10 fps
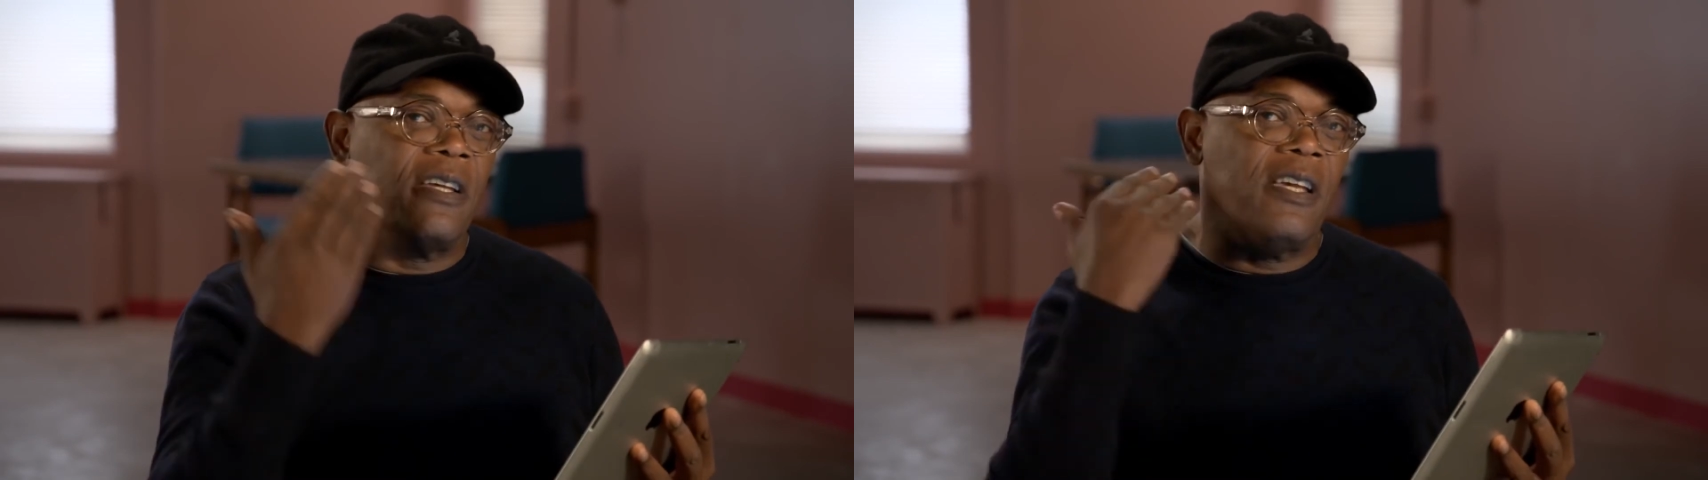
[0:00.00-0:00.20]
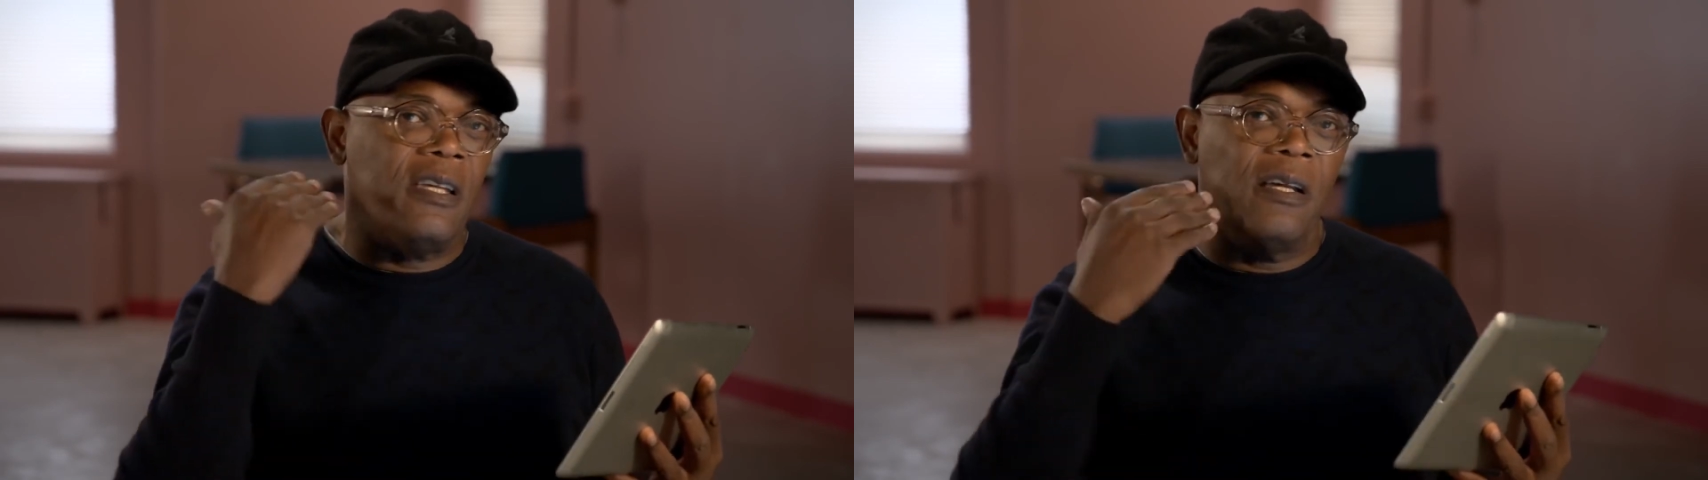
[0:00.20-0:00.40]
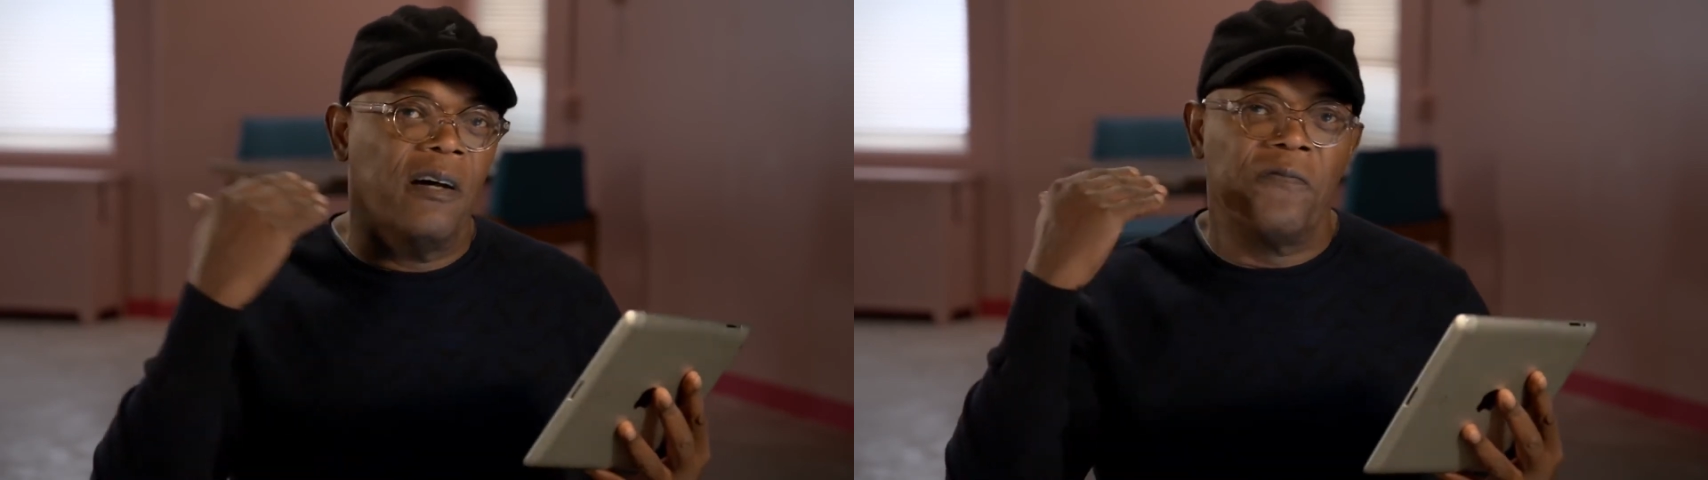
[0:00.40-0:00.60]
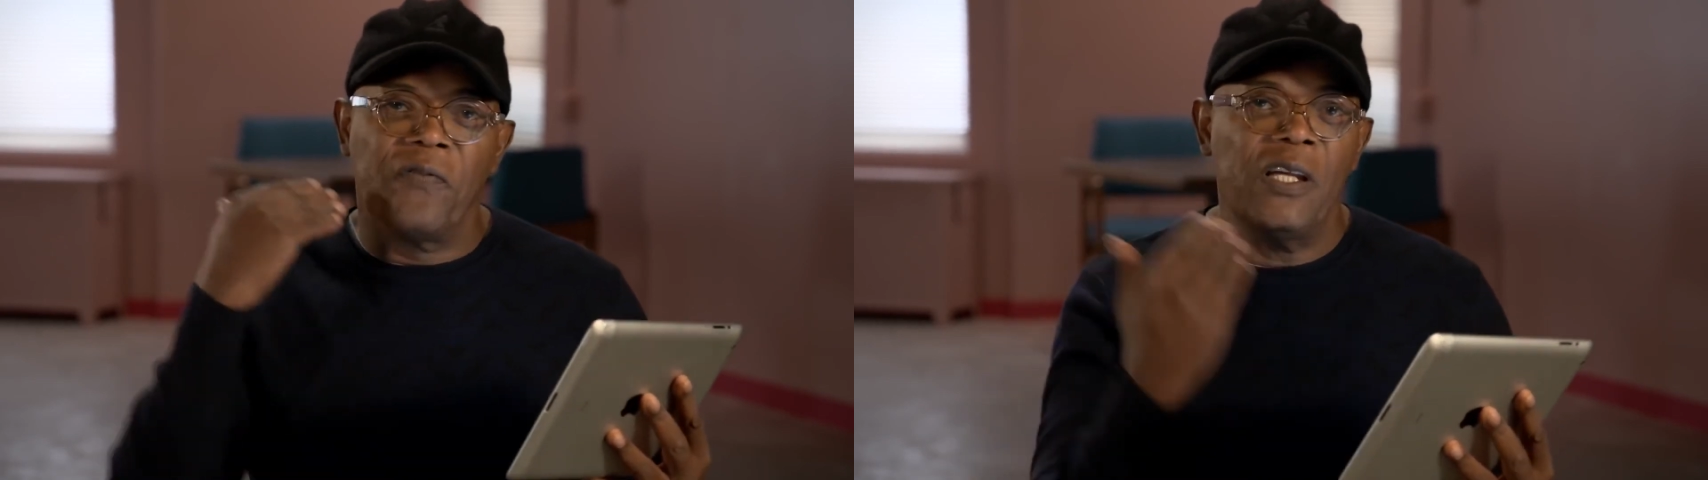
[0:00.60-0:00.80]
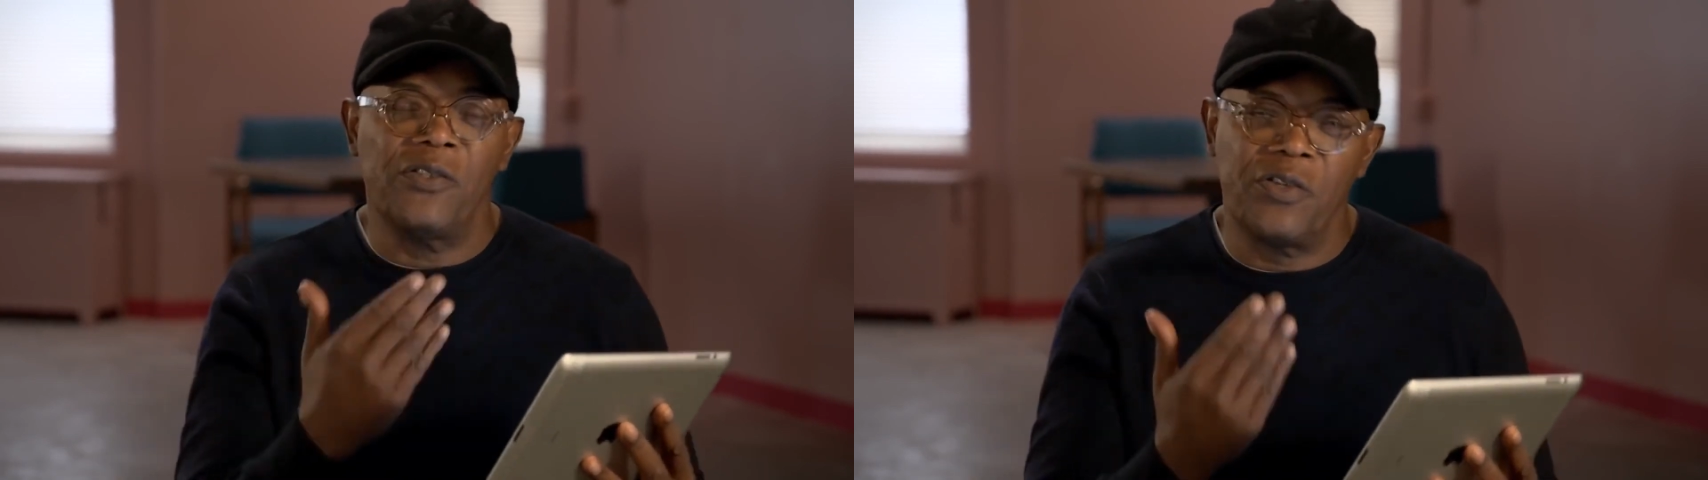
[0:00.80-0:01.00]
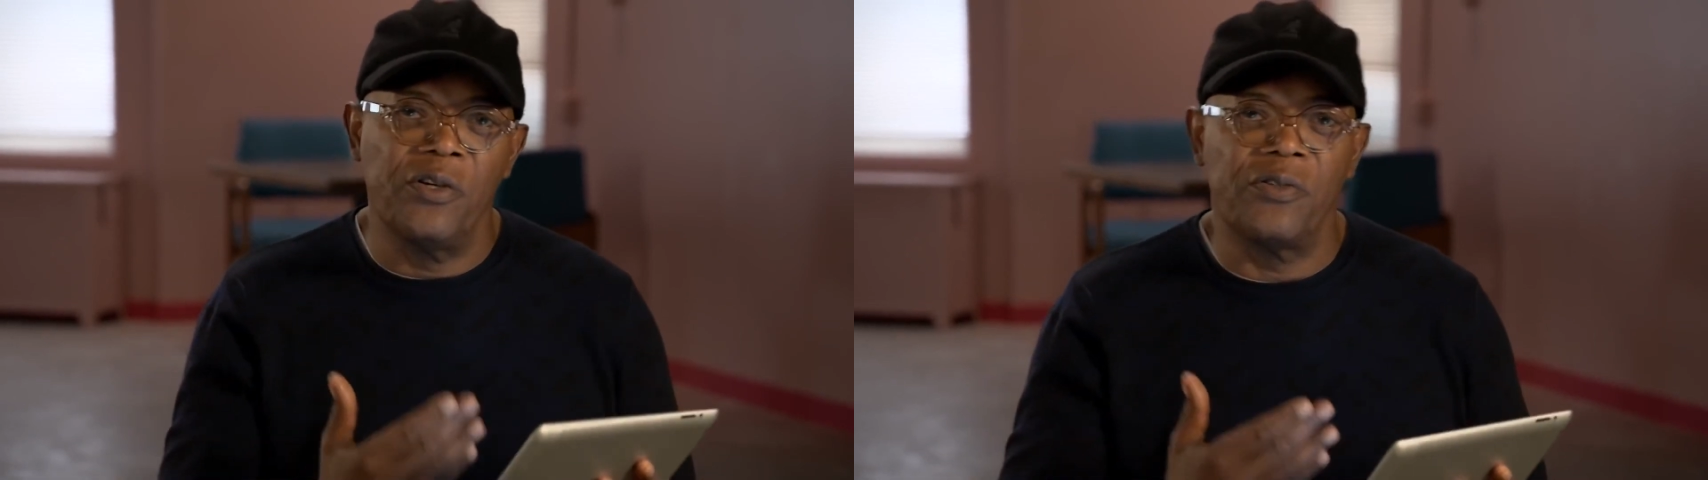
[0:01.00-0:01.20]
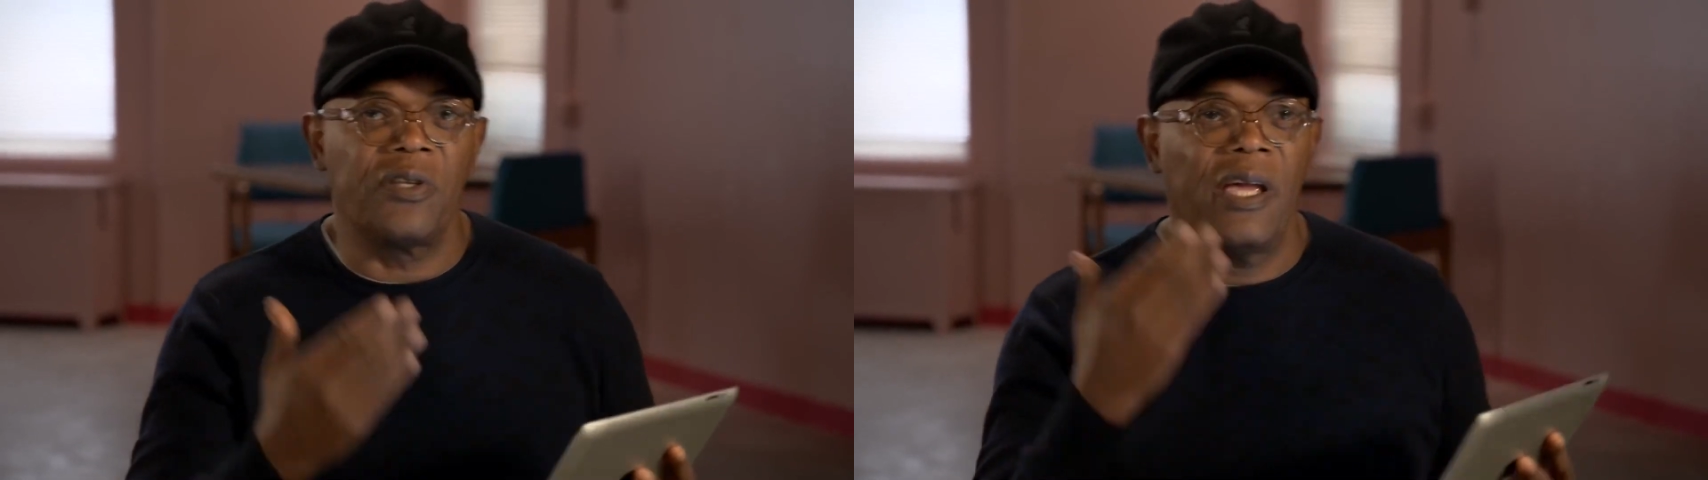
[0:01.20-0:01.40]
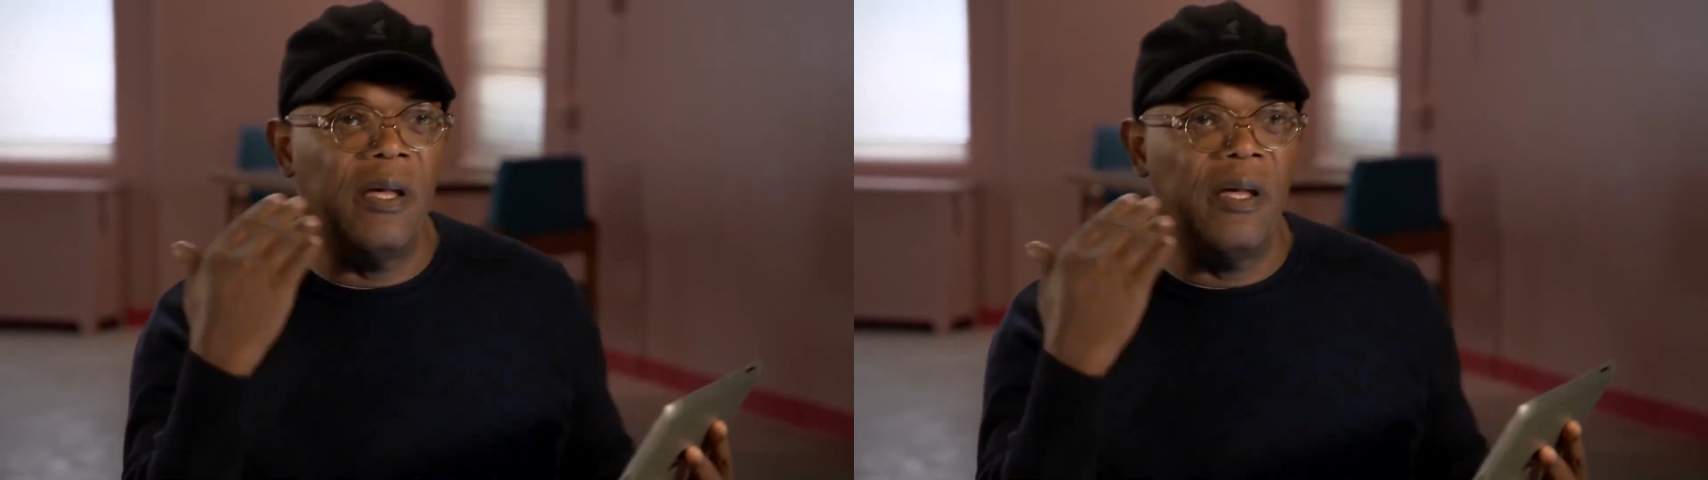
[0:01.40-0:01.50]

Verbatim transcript: the Avengers